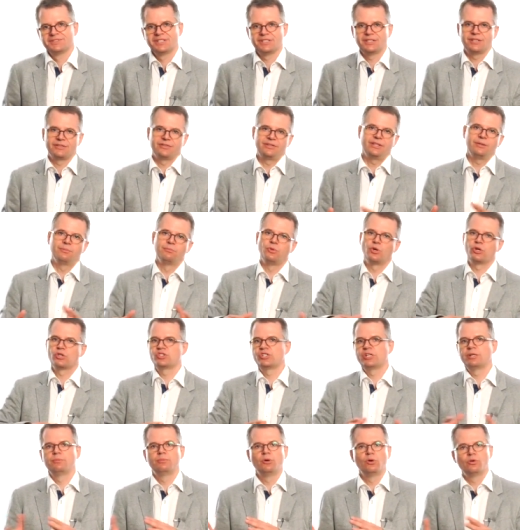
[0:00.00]
And I think
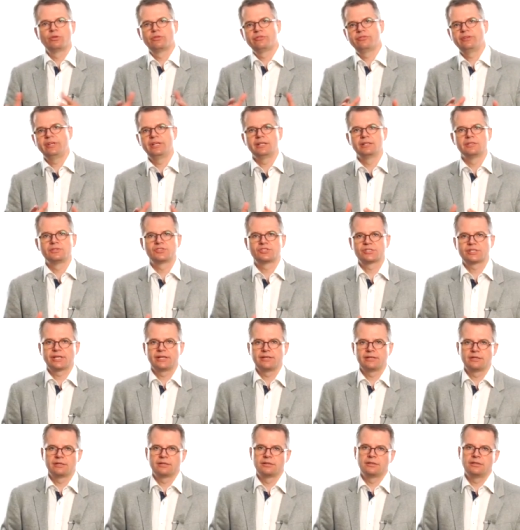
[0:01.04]
merging both fields
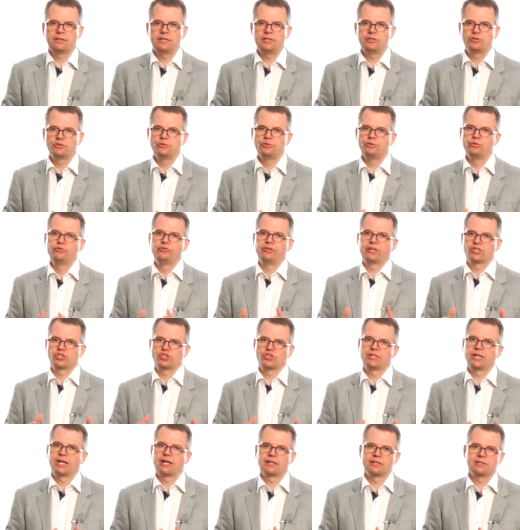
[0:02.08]
can lead to new
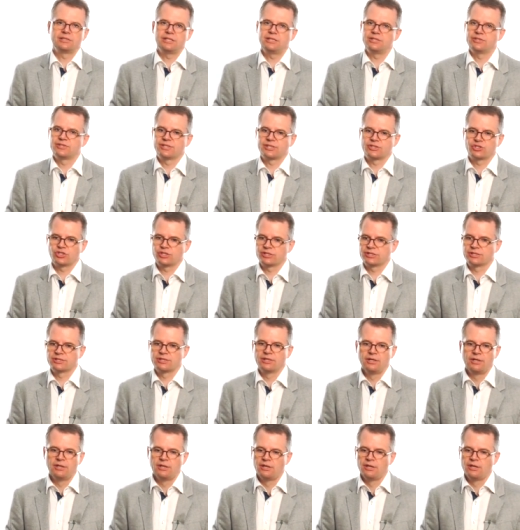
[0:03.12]
functionalities such as